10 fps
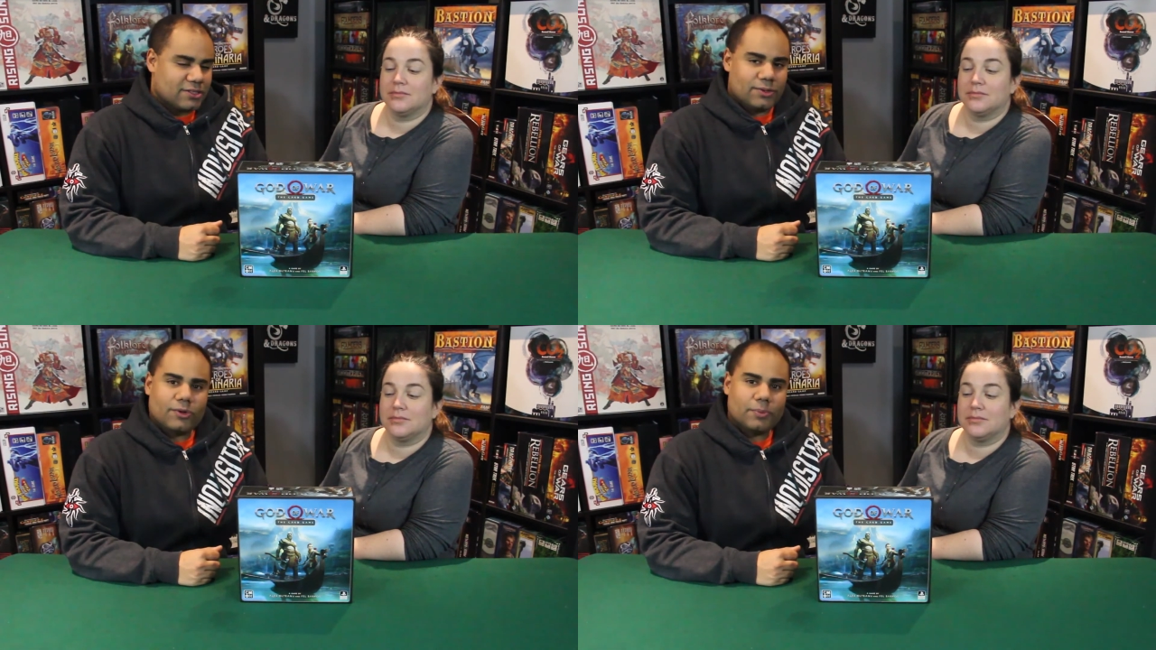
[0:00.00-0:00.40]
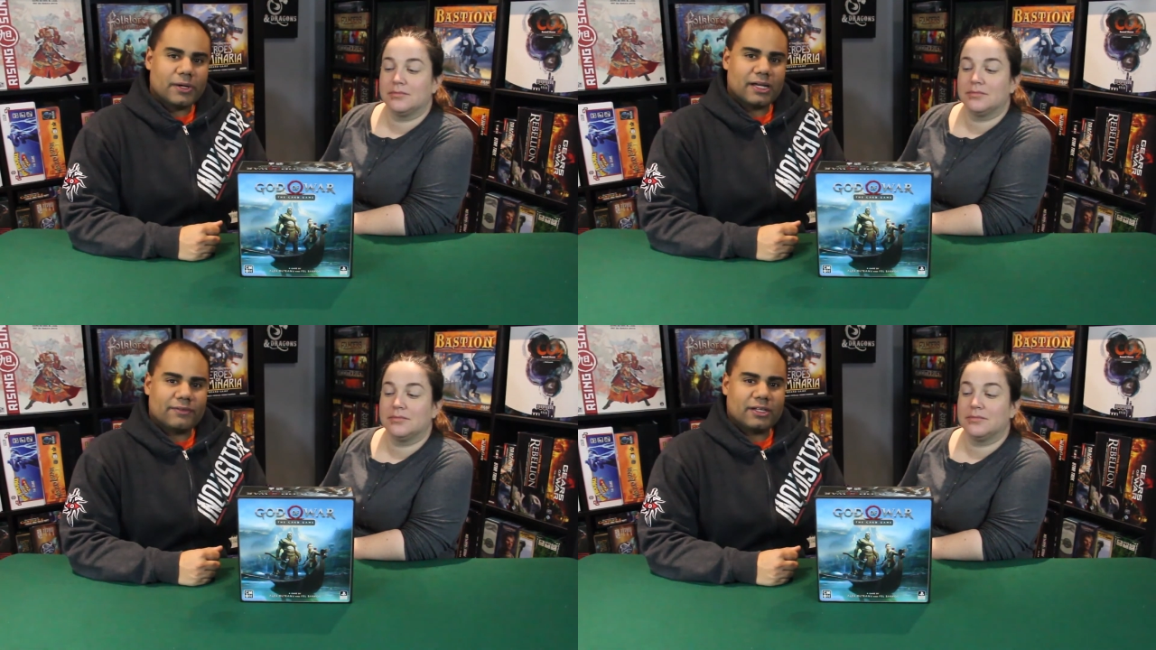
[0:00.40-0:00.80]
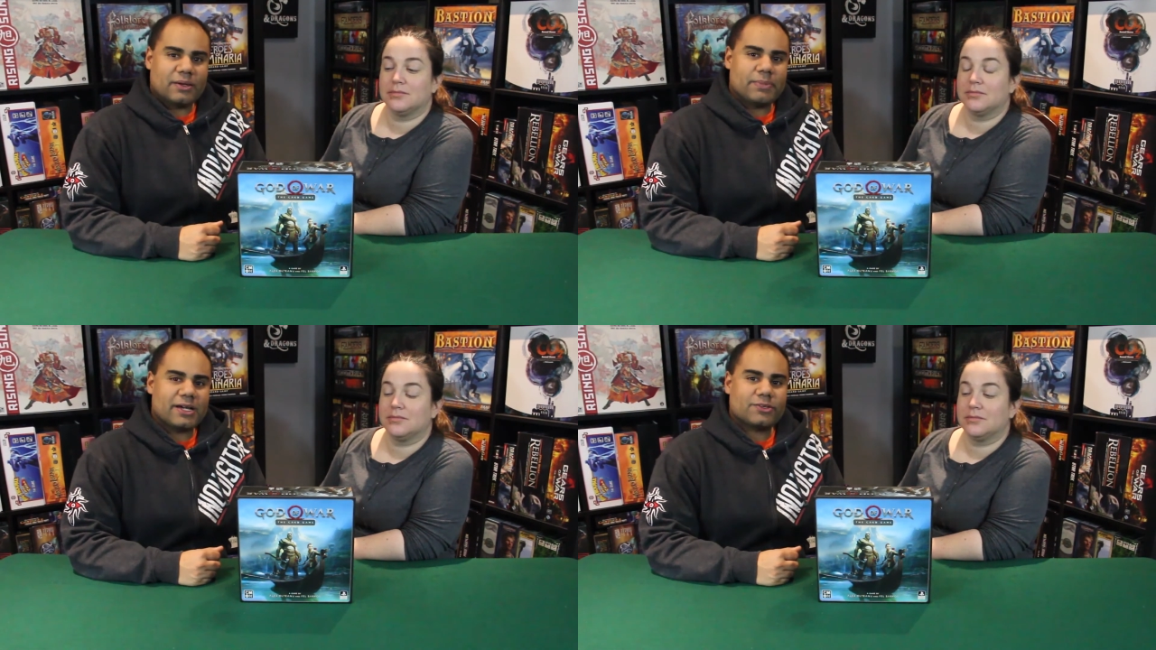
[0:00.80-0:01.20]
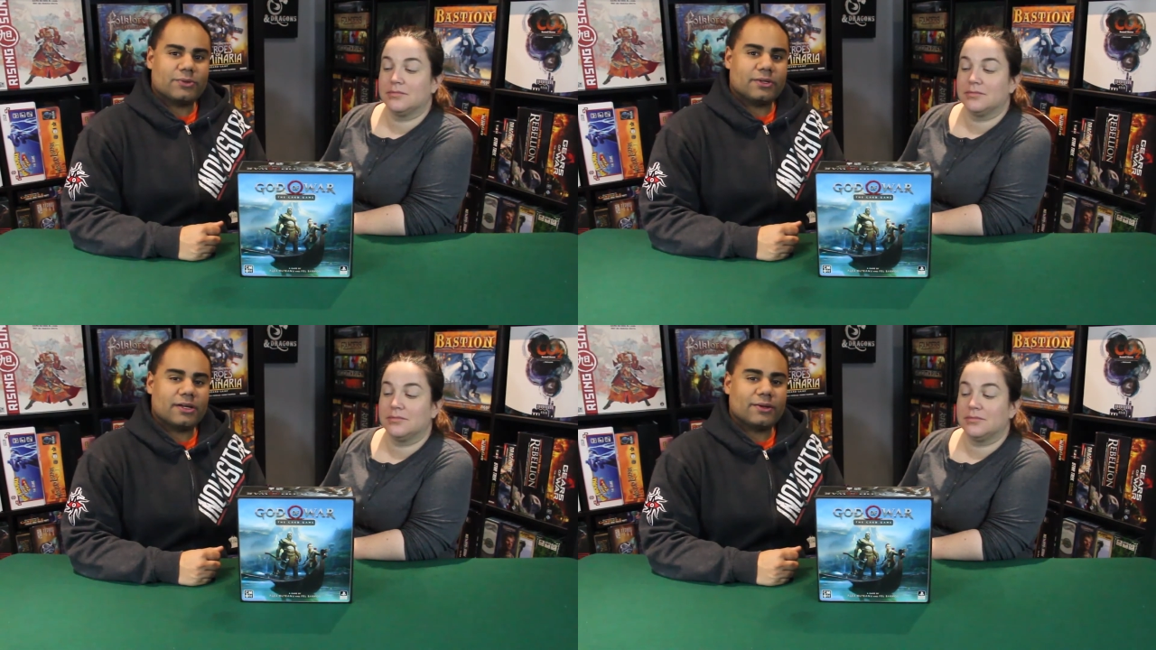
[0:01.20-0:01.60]
Speaker 1: So we'll probably have a link back
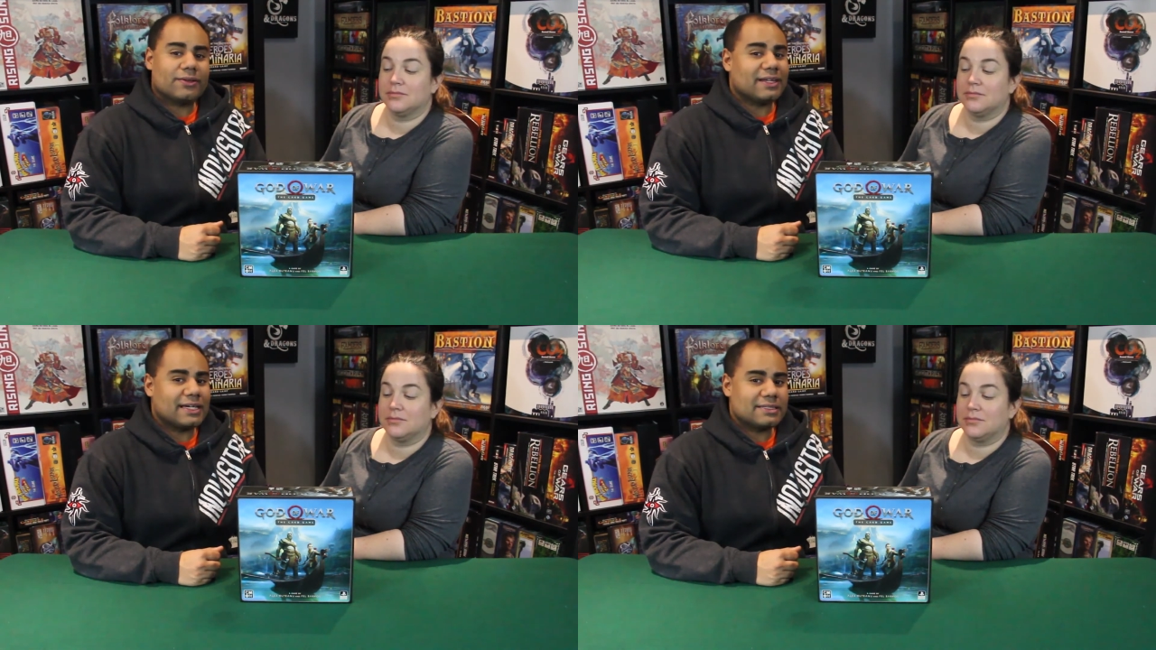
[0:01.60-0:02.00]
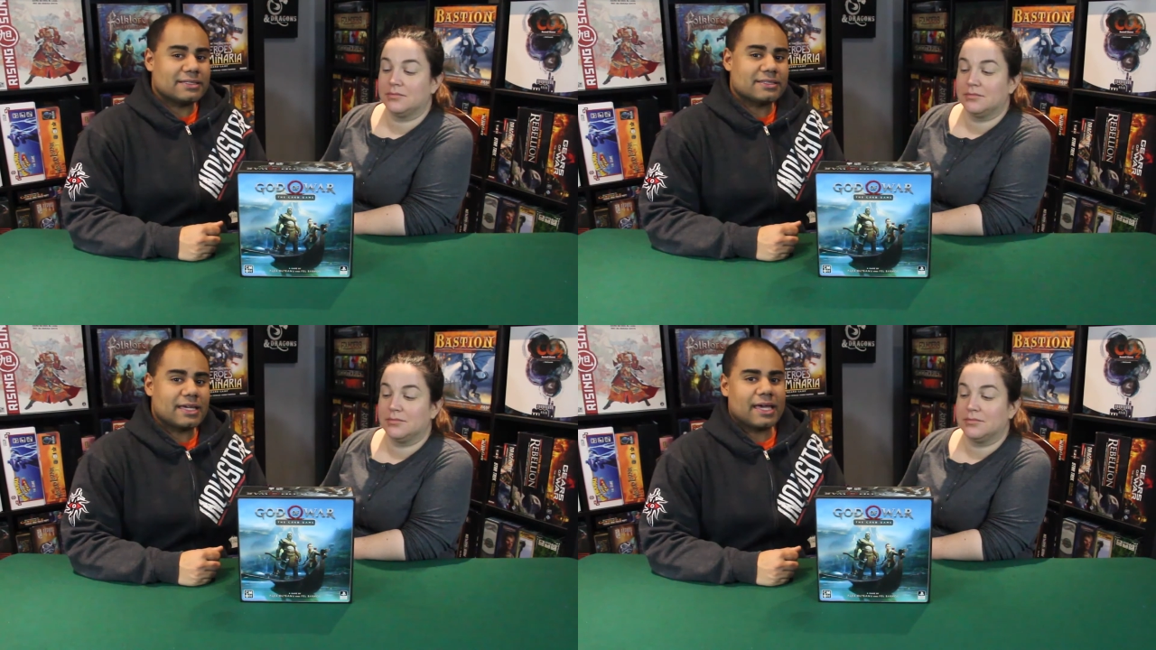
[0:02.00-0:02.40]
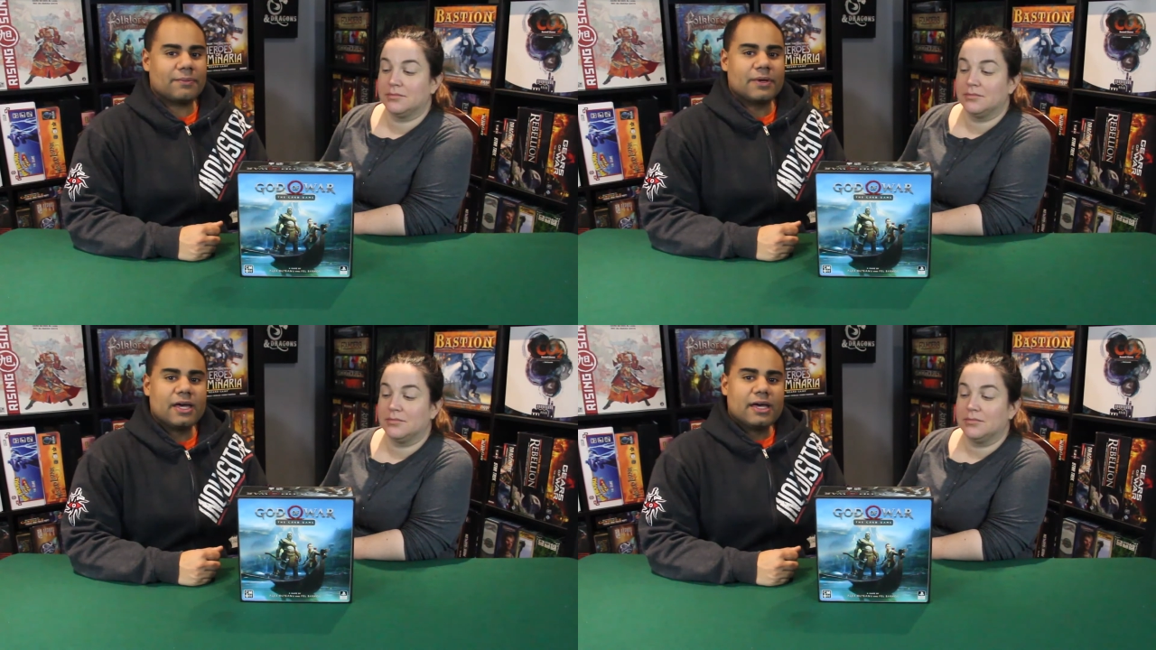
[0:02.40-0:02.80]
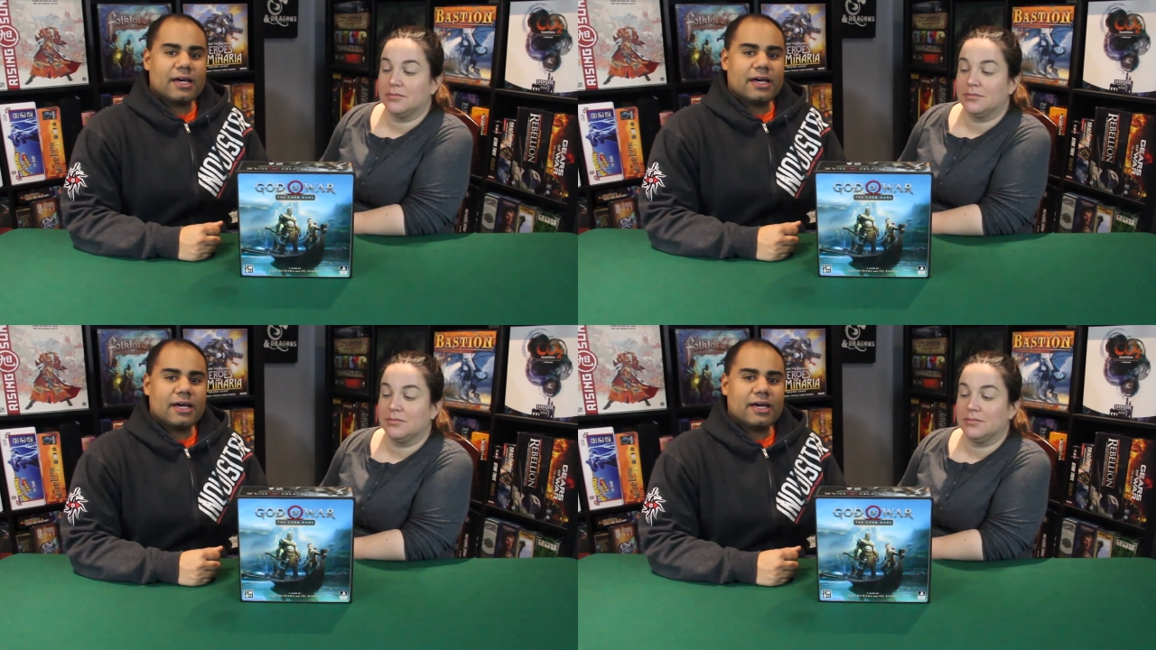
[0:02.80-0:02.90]
to another licensed game,